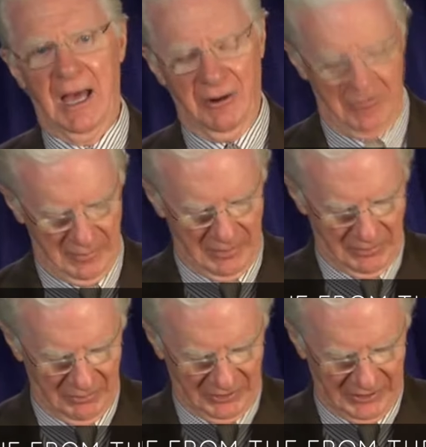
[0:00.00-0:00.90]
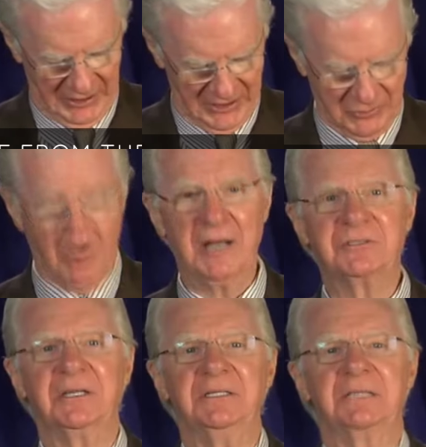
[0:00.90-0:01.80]
I remember him looking at his
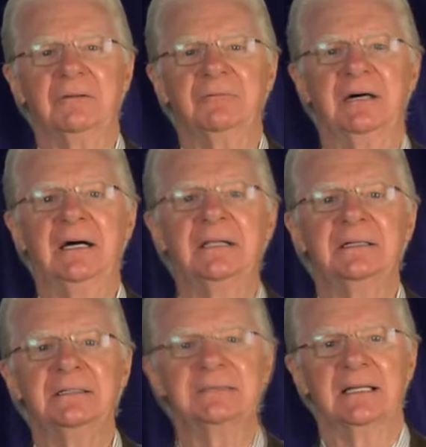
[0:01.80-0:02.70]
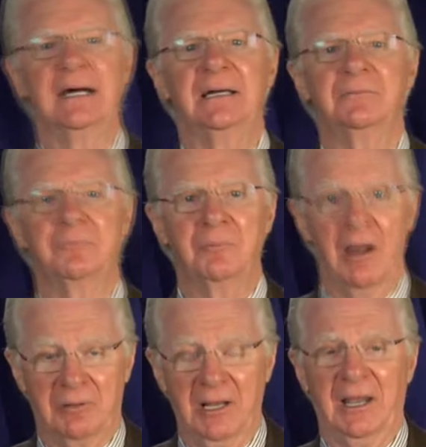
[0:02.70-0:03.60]
watch and he said, Well, he said, I'd
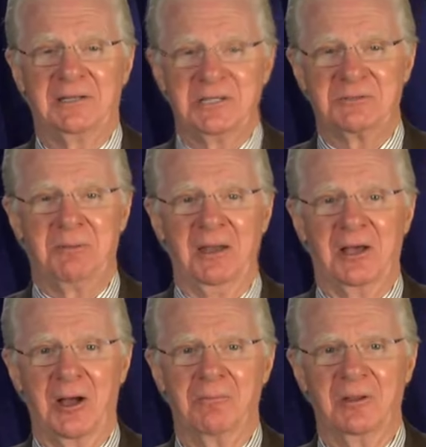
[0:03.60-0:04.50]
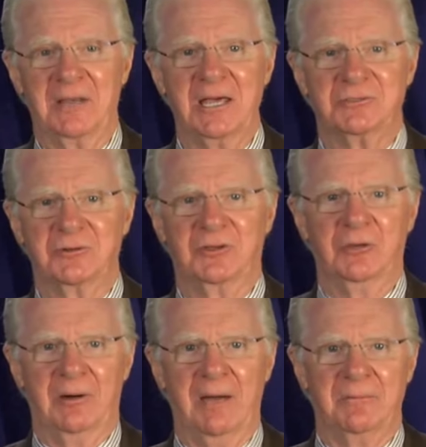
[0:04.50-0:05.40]
probably like to spend a couple of days with
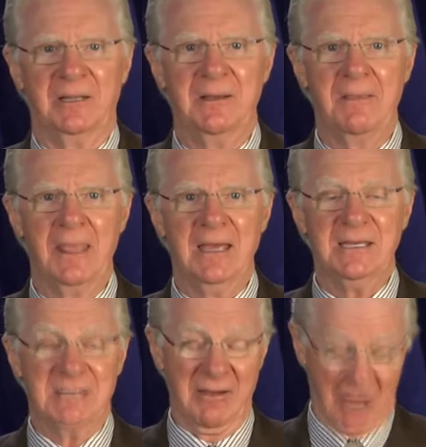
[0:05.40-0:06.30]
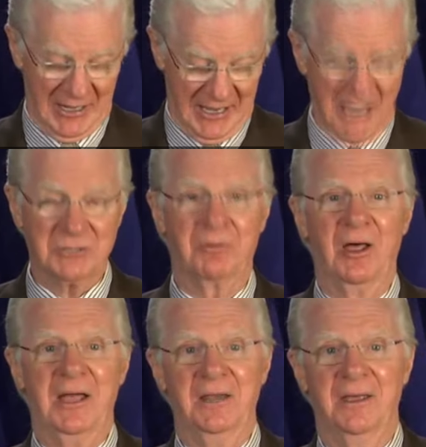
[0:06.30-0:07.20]
you, Bob, but he said, I've got to catch a
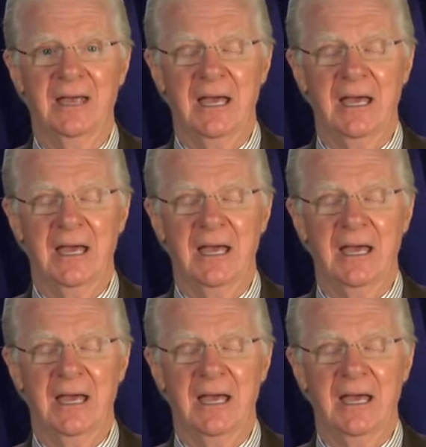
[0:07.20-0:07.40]
plane.